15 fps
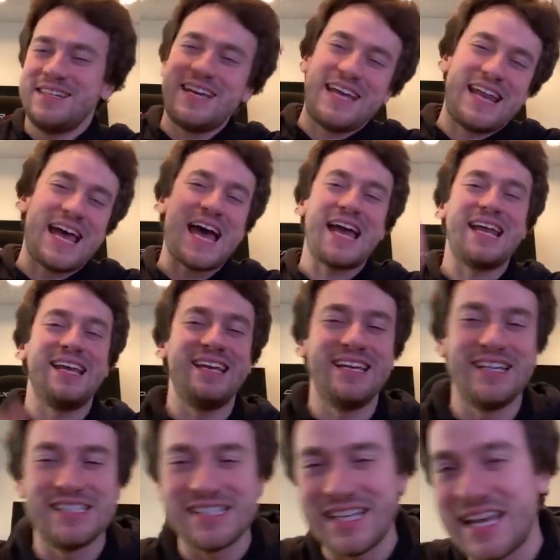Get out of
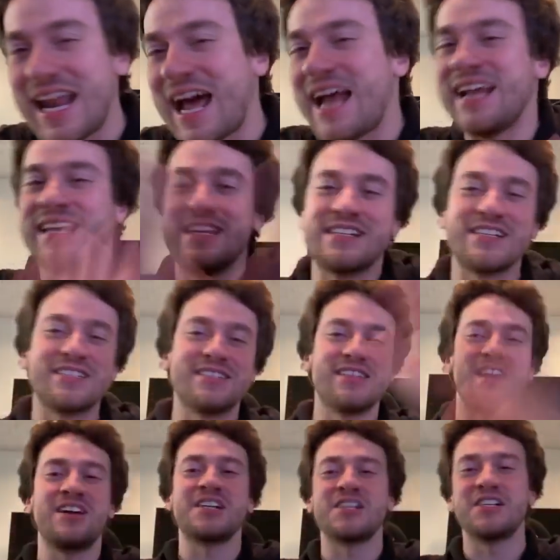here. Get out of here. It's the
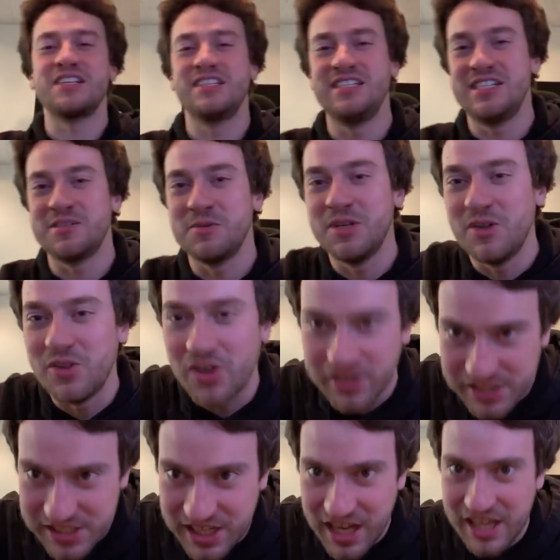current year. We no
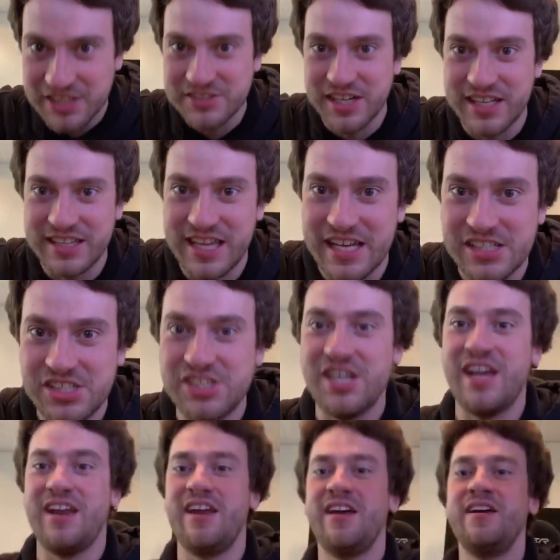longer tolerate that
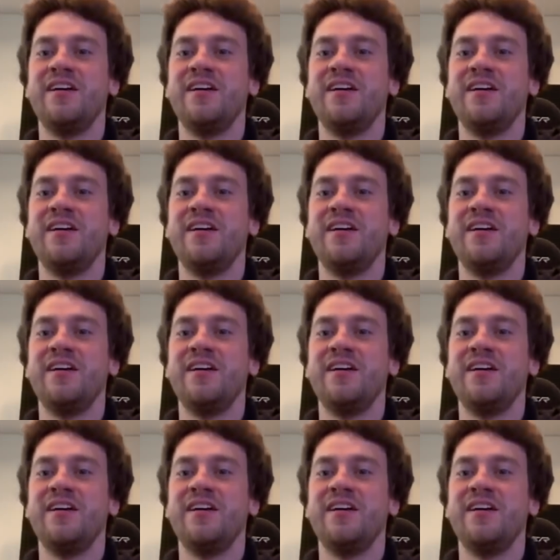shit.